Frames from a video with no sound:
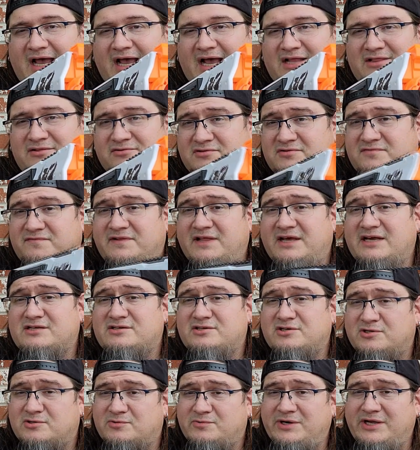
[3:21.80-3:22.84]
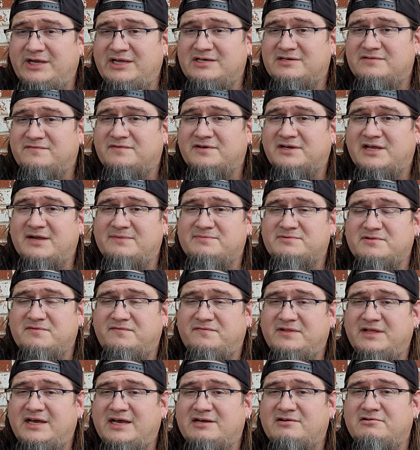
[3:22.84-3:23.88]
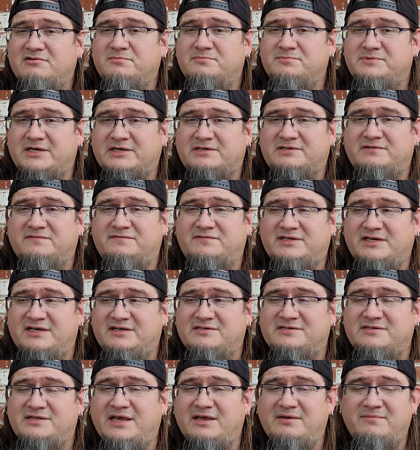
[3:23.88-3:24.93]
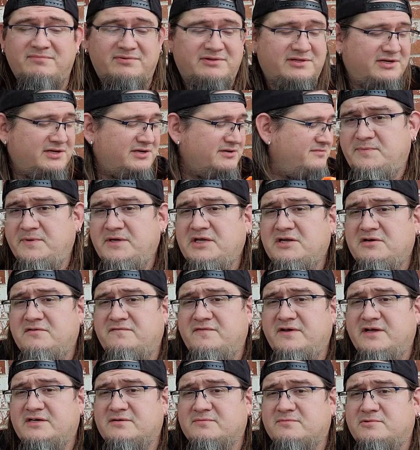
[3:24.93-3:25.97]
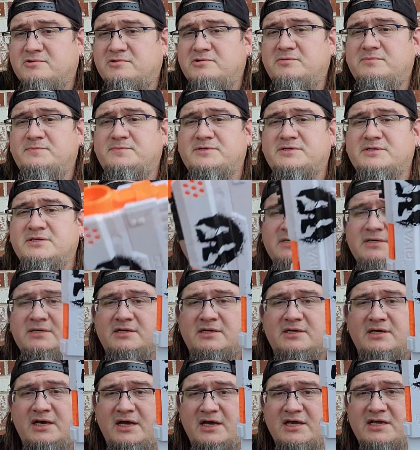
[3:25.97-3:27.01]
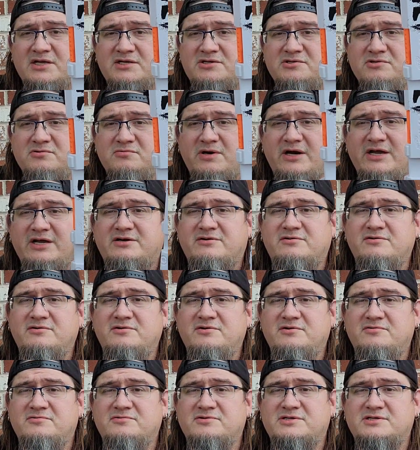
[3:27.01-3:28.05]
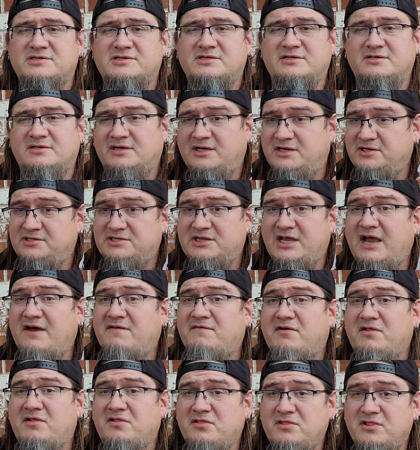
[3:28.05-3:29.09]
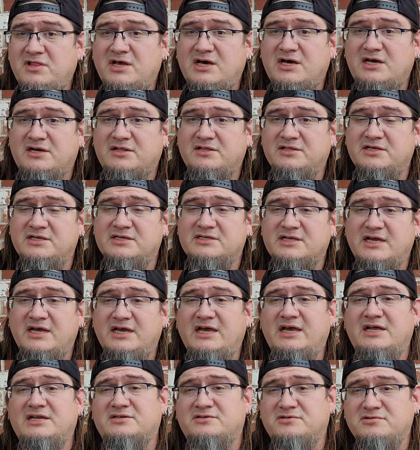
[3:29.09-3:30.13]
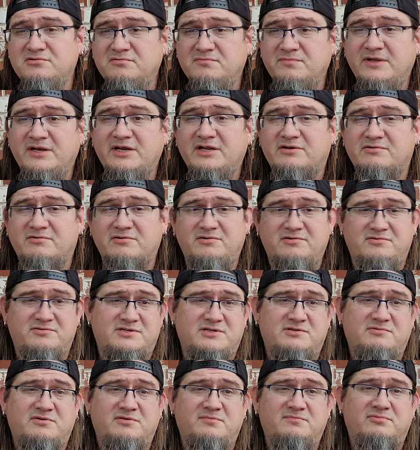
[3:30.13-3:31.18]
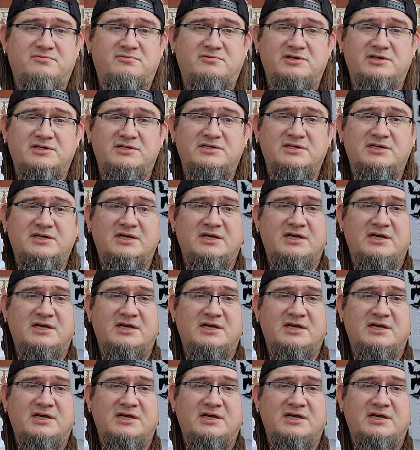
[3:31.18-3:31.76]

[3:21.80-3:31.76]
And those flags are great for capture the flag or objective type gameplay. Speaking of Phantom Corps, I got two white Kronos. I used to have a lot of these. I had too many Kronos at one point.